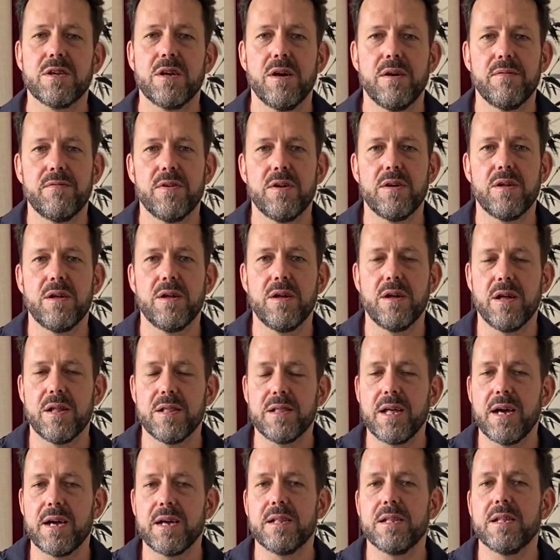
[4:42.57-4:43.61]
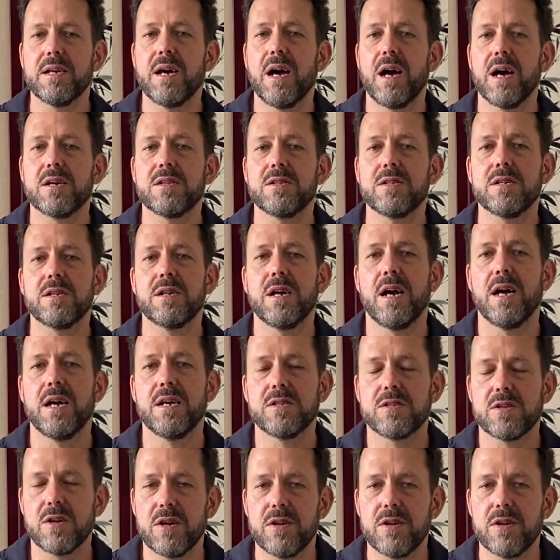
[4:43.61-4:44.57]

of a lightly oxidized,